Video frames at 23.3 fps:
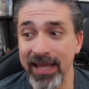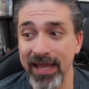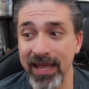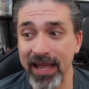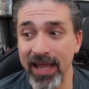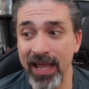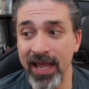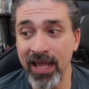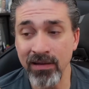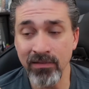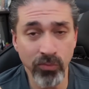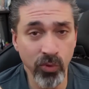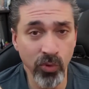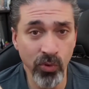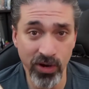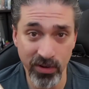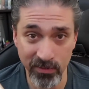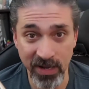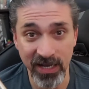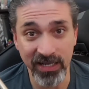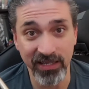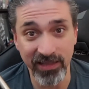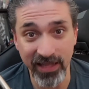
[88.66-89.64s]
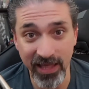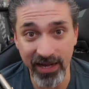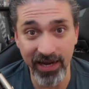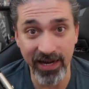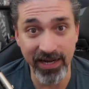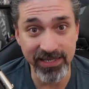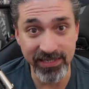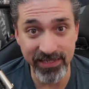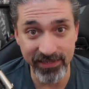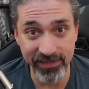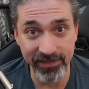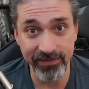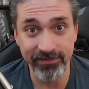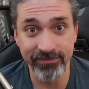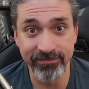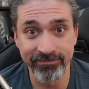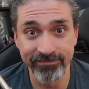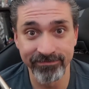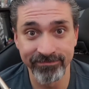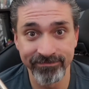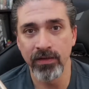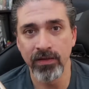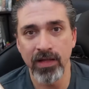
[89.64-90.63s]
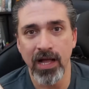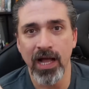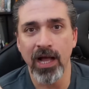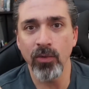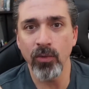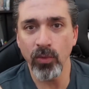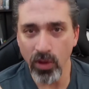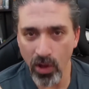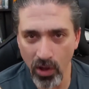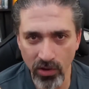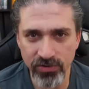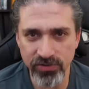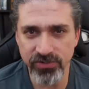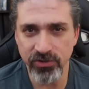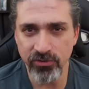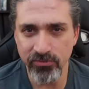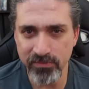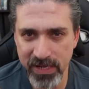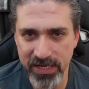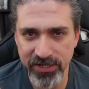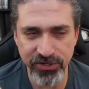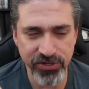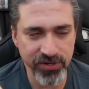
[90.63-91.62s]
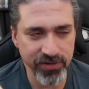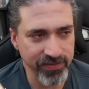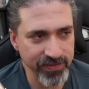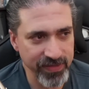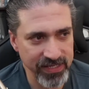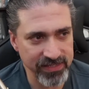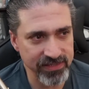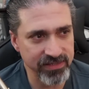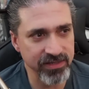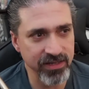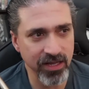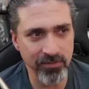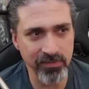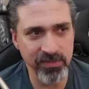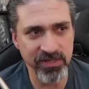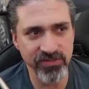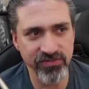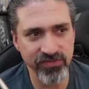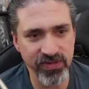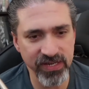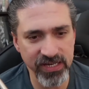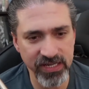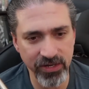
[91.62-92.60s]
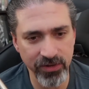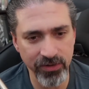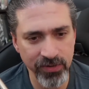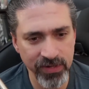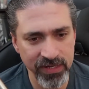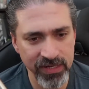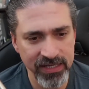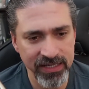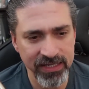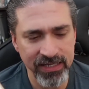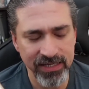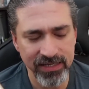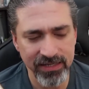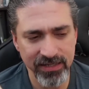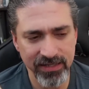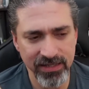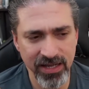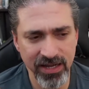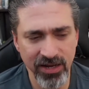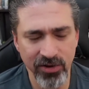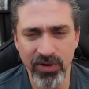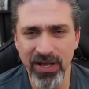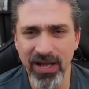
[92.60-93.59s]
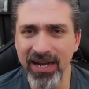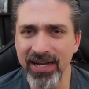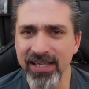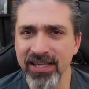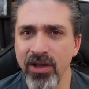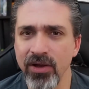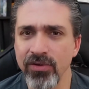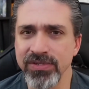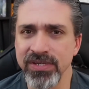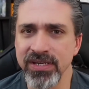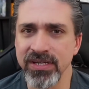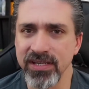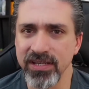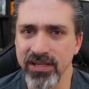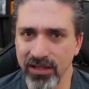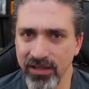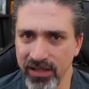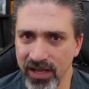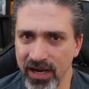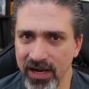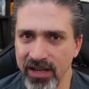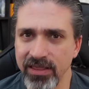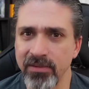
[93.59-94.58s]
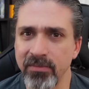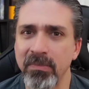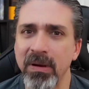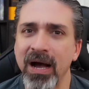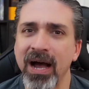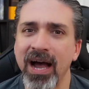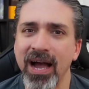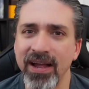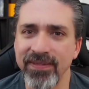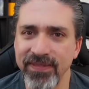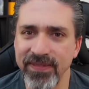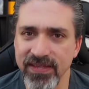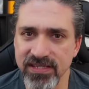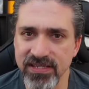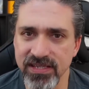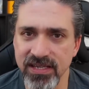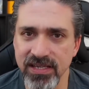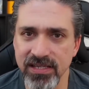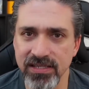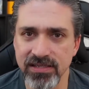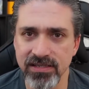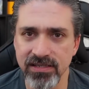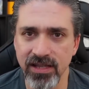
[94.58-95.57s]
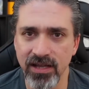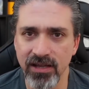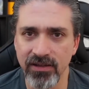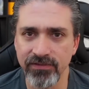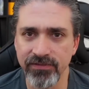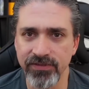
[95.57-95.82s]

And boy, am I glad I did. I will also mention that Stuckman's video, kind of goes into a lot of the behind the scenes stuff.